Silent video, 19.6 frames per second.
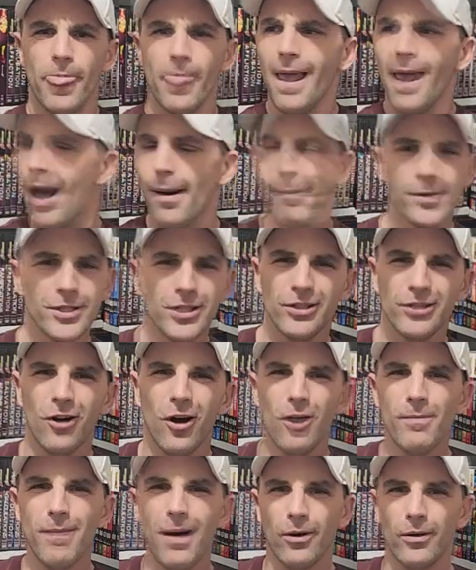How much do you know
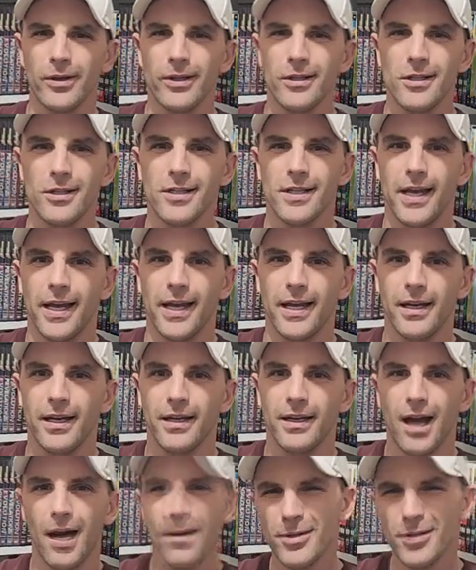about real estate?
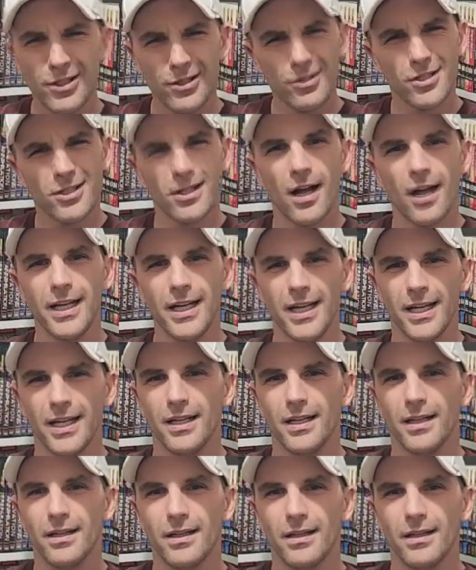How much do you study it?